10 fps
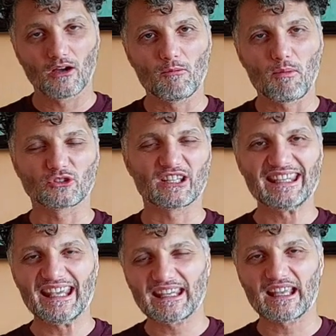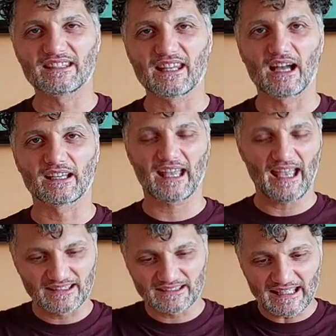about the yin and yang
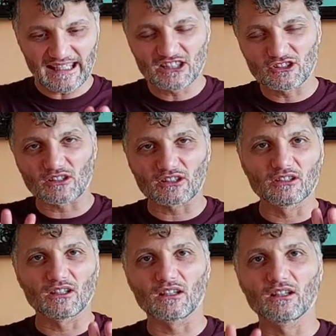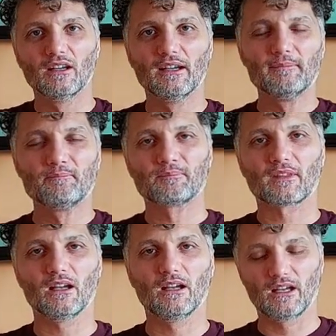and the eternal,
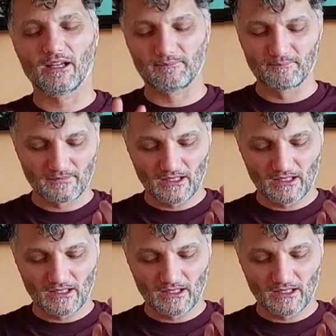the